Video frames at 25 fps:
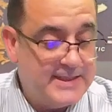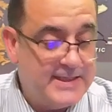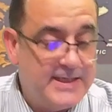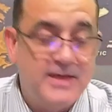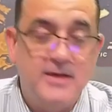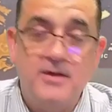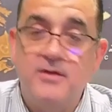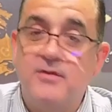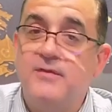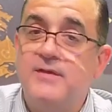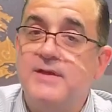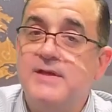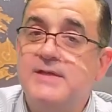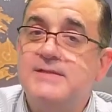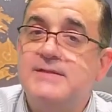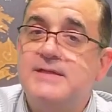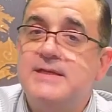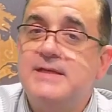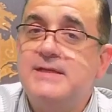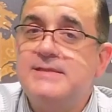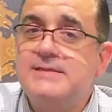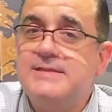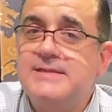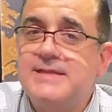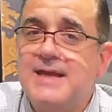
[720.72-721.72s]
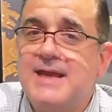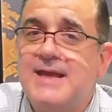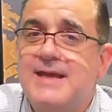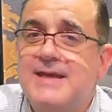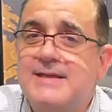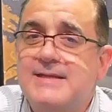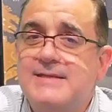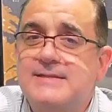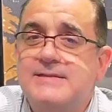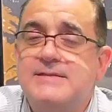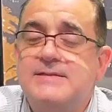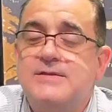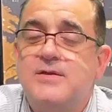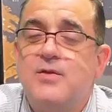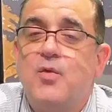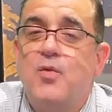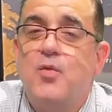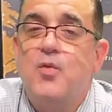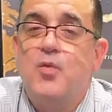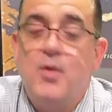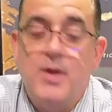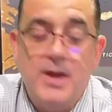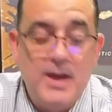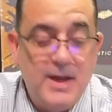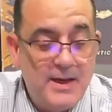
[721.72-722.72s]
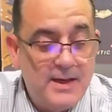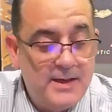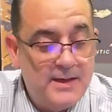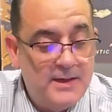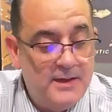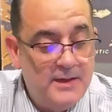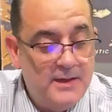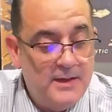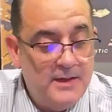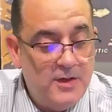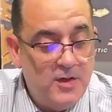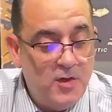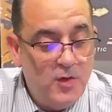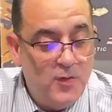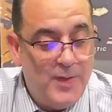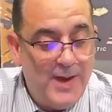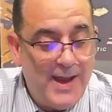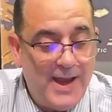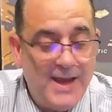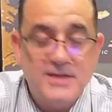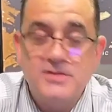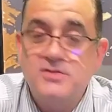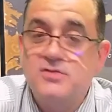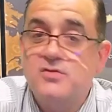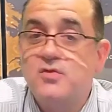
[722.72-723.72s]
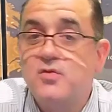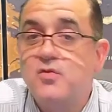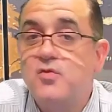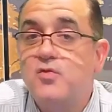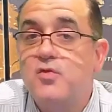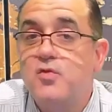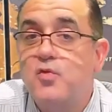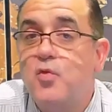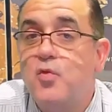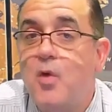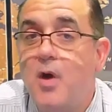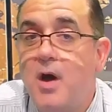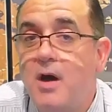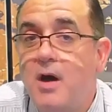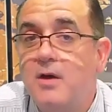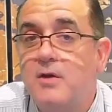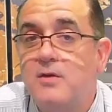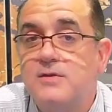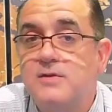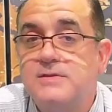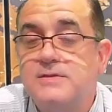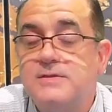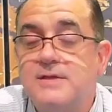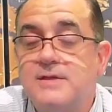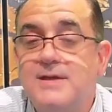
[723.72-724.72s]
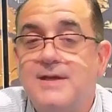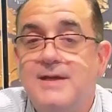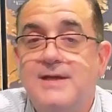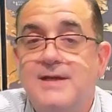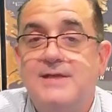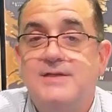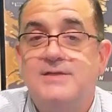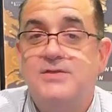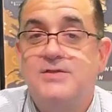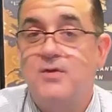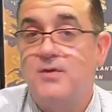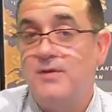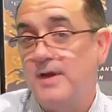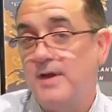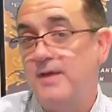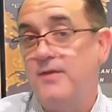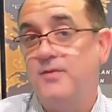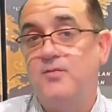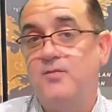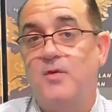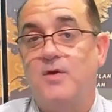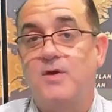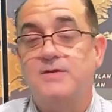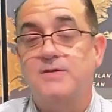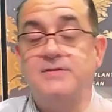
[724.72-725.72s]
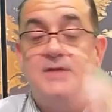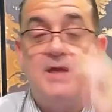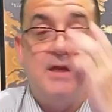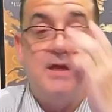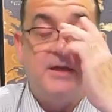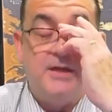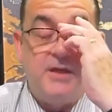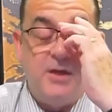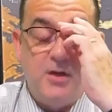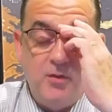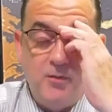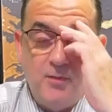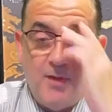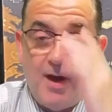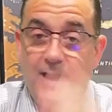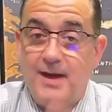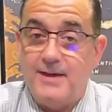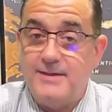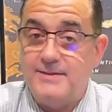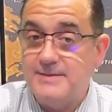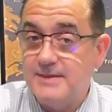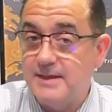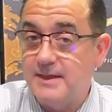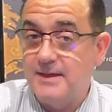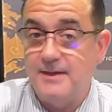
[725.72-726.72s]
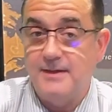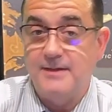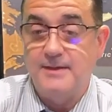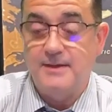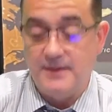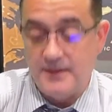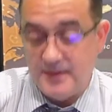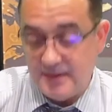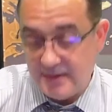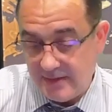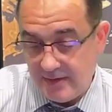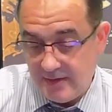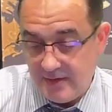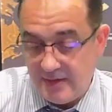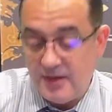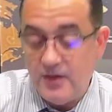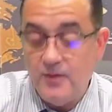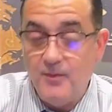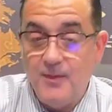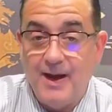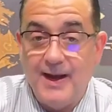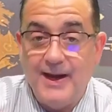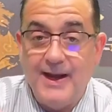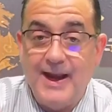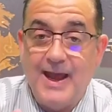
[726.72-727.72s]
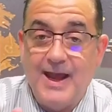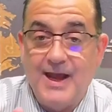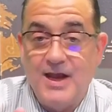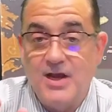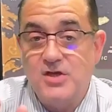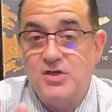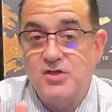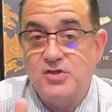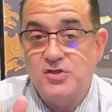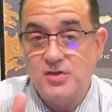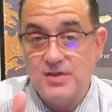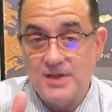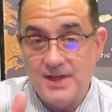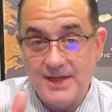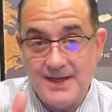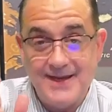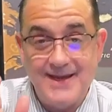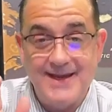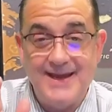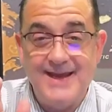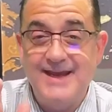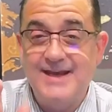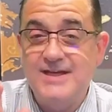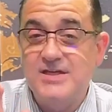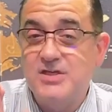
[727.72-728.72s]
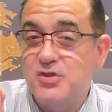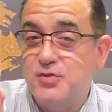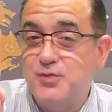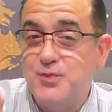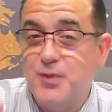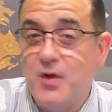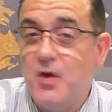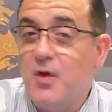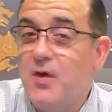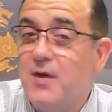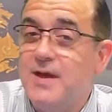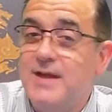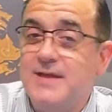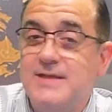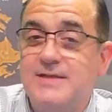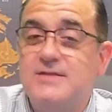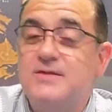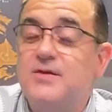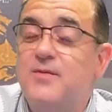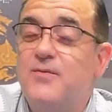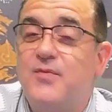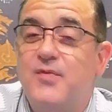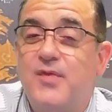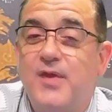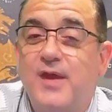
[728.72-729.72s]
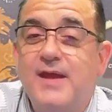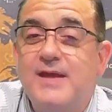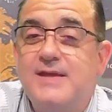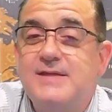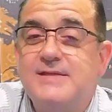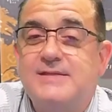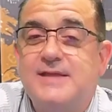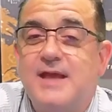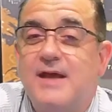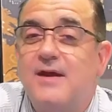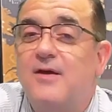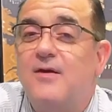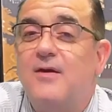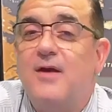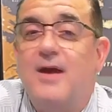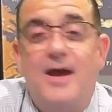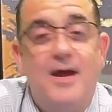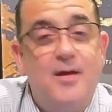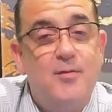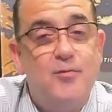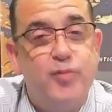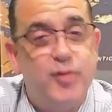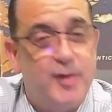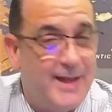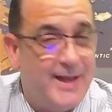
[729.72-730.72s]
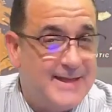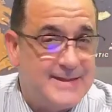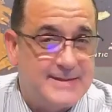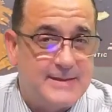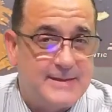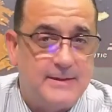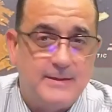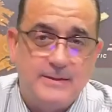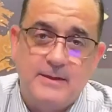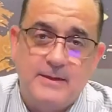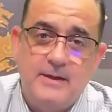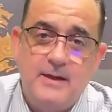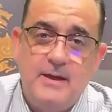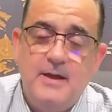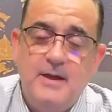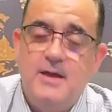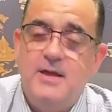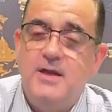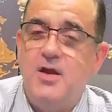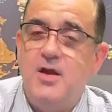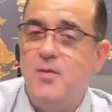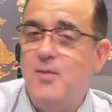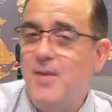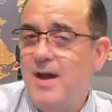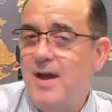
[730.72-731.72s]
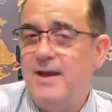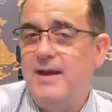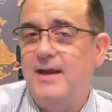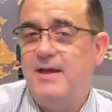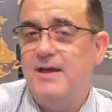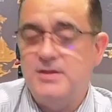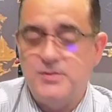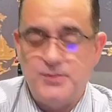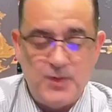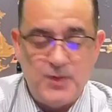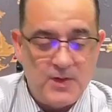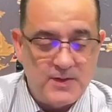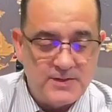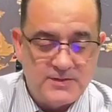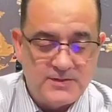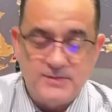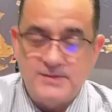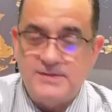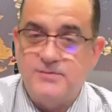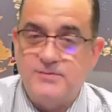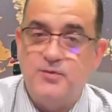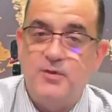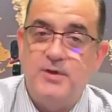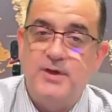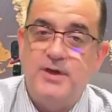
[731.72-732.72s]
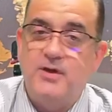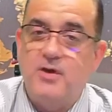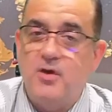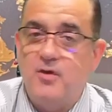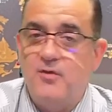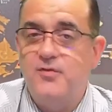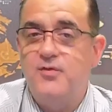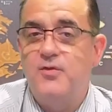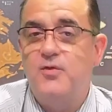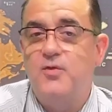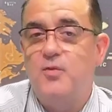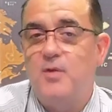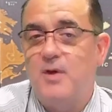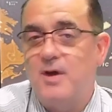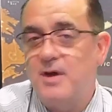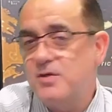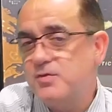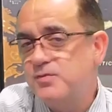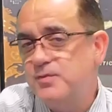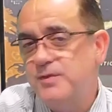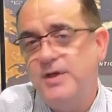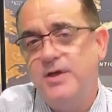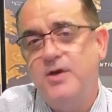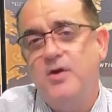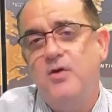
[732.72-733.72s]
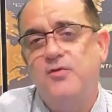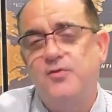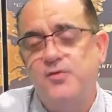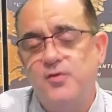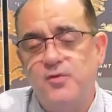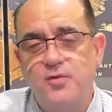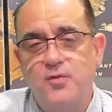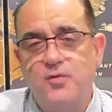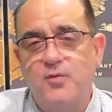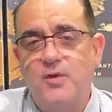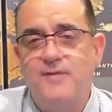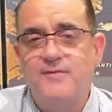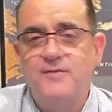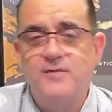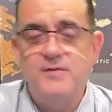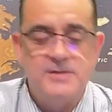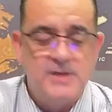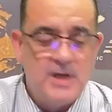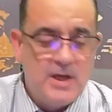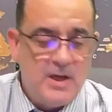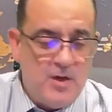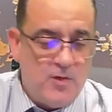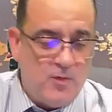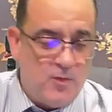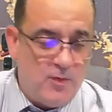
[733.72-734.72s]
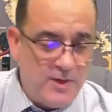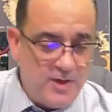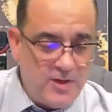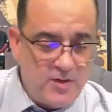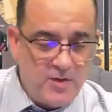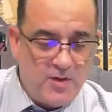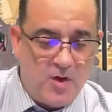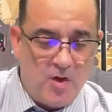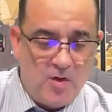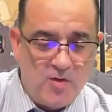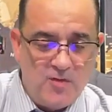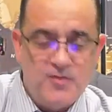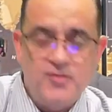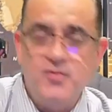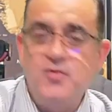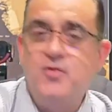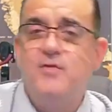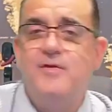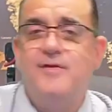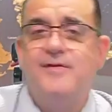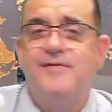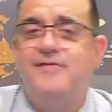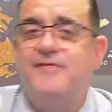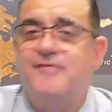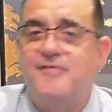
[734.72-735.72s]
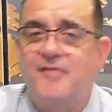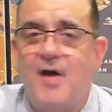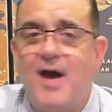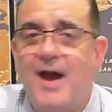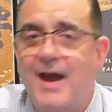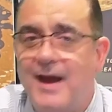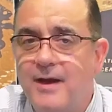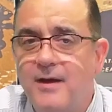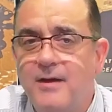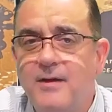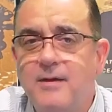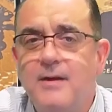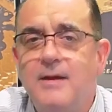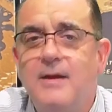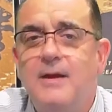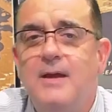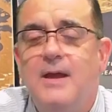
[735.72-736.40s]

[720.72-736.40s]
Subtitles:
here this. He says, when you pass through the waters. So in other words, you might actually experience some things that are unpleasant. You might experience this when you go through the waters, when you go through the rivers, when you go through the fire.